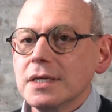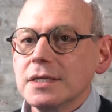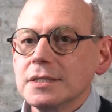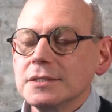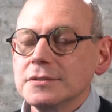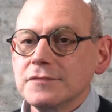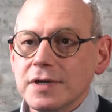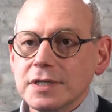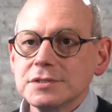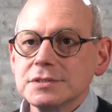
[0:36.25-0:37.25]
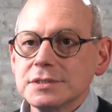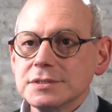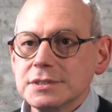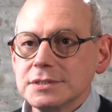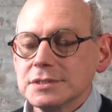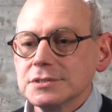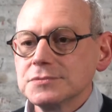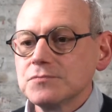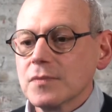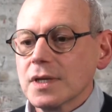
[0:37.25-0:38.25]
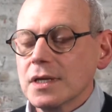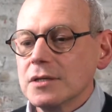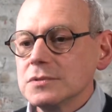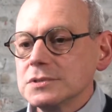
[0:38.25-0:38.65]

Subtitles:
in infectious diseases and